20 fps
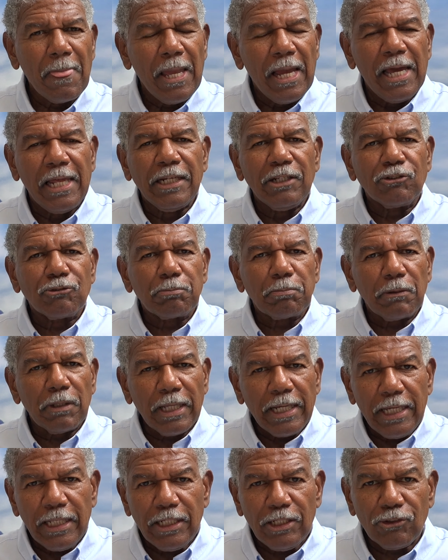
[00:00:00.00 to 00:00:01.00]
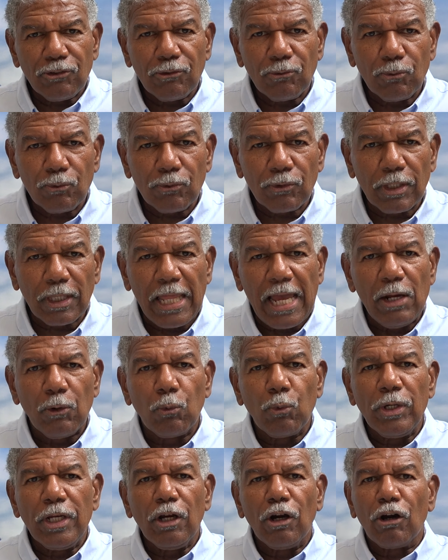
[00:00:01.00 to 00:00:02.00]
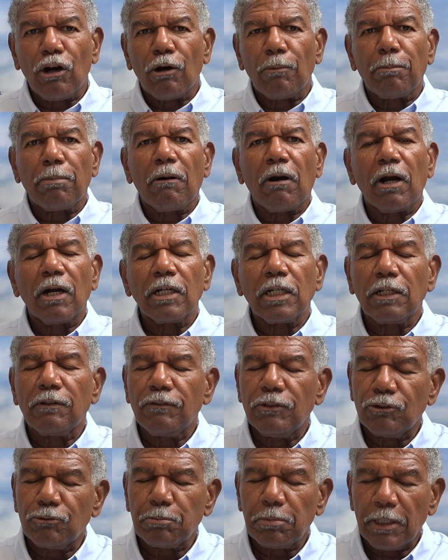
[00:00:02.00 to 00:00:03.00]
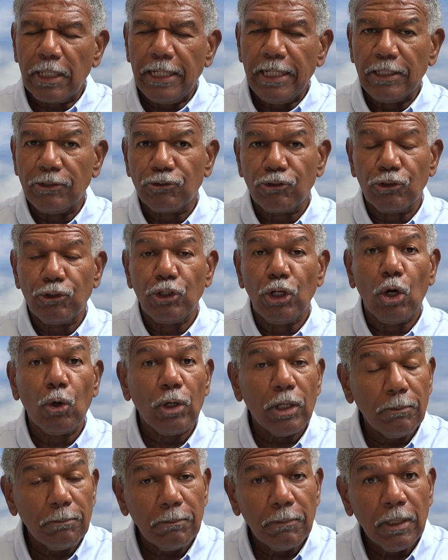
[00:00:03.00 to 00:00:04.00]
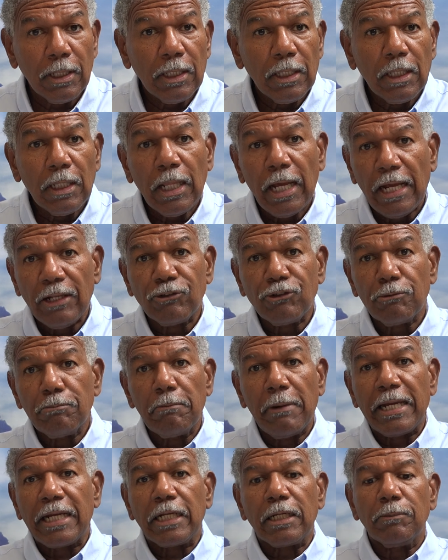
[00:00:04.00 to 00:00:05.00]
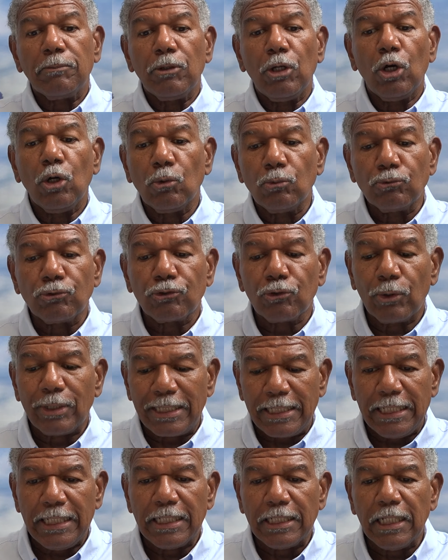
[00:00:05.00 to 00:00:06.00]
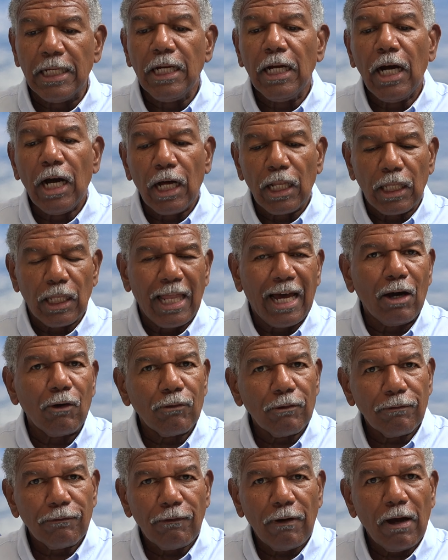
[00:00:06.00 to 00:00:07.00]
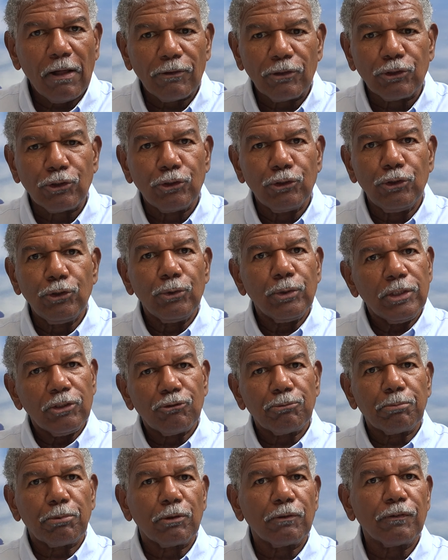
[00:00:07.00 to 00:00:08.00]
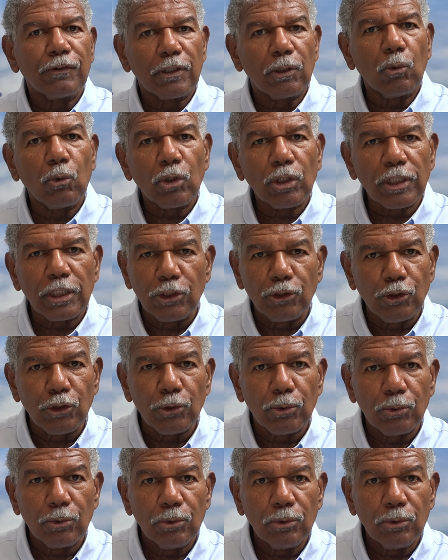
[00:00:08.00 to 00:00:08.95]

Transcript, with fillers: And his plan is that we are a part of his plan to know him and to make him known. So again, Allow the Father to do his perfect work in you.